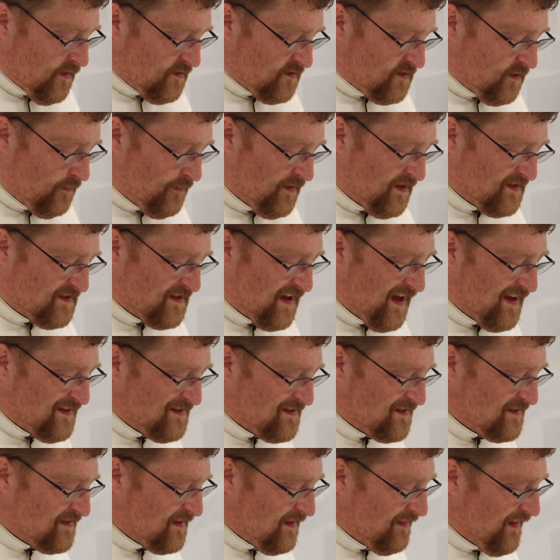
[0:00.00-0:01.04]
So, in a
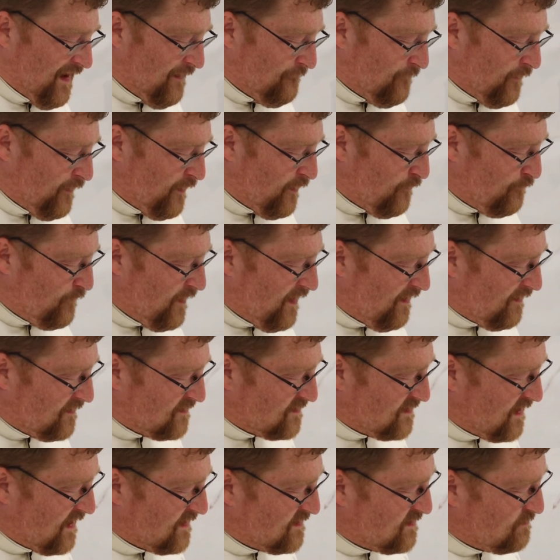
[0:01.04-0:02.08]
sense, in that very real
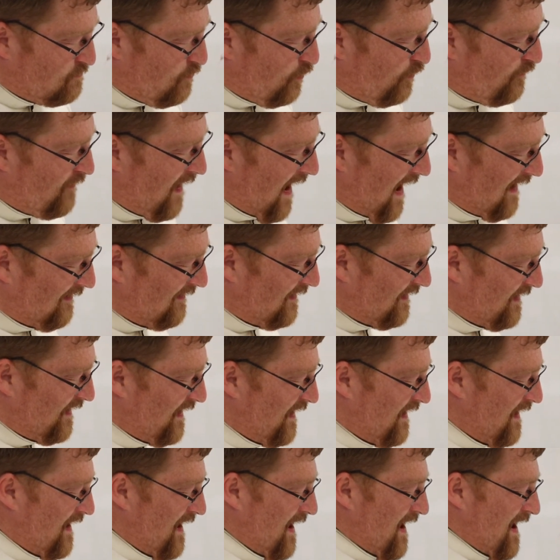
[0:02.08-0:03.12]
sense,
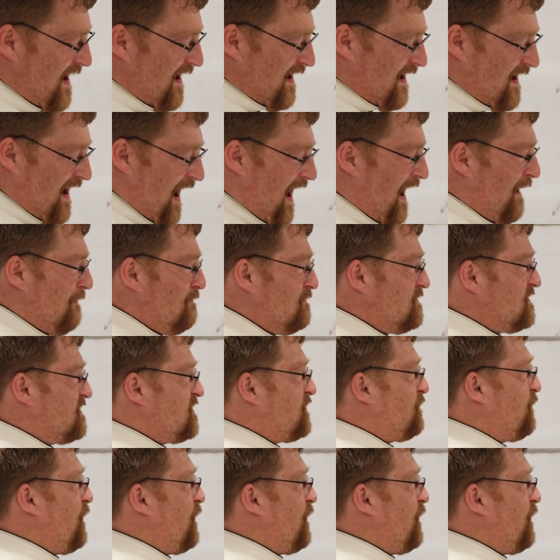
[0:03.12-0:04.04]
morality comes